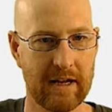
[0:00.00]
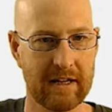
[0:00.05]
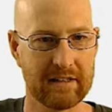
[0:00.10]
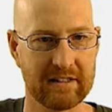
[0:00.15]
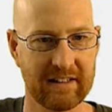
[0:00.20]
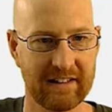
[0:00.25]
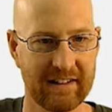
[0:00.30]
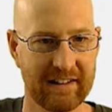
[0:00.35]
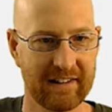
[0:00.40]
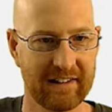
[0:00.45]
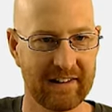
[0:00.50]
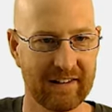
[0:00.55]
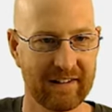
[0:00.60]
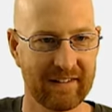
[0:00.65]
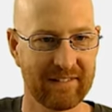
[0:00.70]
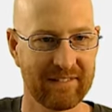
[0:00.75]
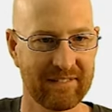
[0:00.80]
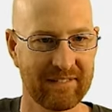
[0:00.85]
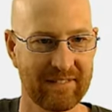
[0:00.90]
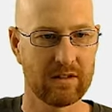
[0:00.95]
paste it in
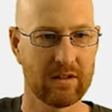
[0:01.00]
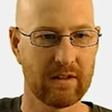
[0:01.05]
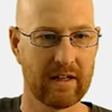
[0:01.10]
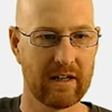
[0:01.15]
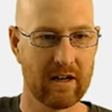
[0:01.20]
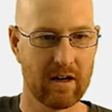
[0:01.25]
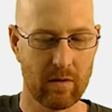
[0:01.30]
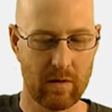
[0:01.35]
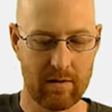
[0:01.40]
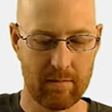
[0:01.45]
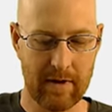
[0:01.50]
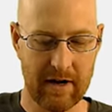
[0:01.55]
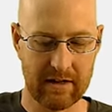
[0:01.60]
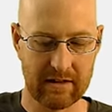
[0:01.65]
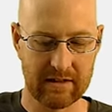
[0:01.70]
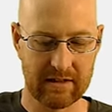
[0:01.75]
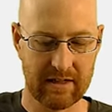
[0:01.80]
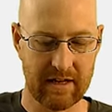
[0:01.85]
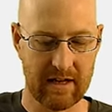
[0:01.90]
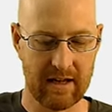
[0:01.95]
here. So here we
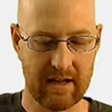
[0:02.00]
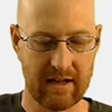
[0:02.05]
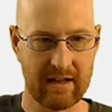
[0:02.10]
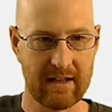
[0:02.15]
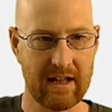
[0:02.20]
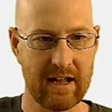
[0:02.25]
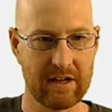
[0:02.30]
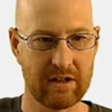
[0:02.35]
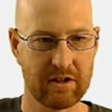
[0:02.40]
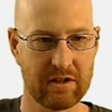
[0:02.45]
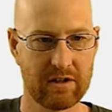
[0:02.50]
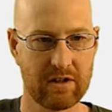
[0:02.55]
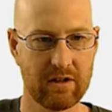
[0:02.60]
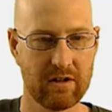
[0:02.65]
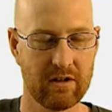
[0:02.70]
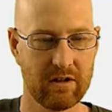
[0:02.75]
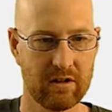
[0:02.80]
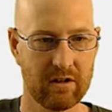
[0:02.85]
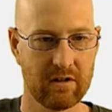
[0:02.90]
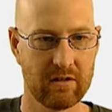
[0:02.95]
might say
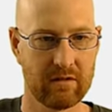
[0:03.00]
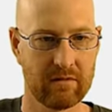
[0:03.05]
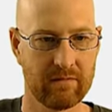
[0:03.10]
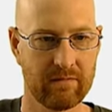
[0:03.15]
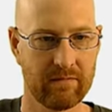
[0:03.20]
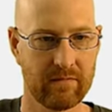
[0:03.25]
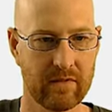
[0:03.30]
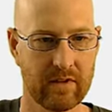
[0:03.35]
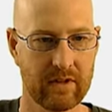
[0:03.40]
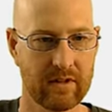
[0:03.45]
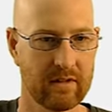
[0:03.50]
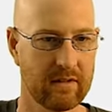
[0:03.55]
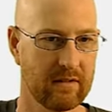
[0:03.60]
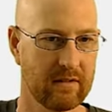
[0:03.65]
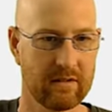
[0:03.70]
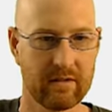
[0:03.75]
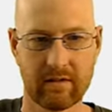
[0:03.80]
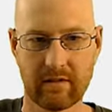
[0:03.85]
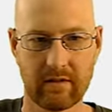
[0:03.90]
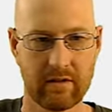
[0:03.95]
h2,
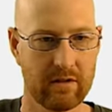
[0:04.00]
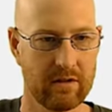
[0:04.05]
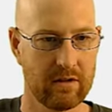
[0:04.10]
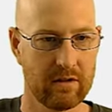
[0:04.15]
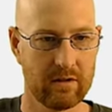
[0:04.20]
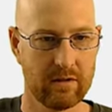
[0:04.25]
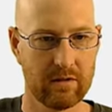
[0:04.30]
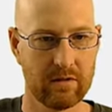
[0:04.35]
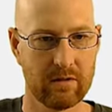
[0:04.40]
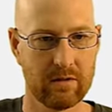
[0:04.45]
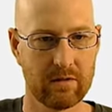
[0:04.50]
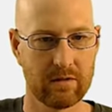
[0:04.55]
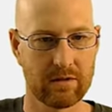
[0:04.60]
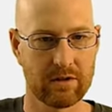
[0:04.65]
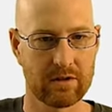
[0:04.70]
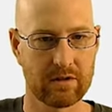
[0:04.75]
you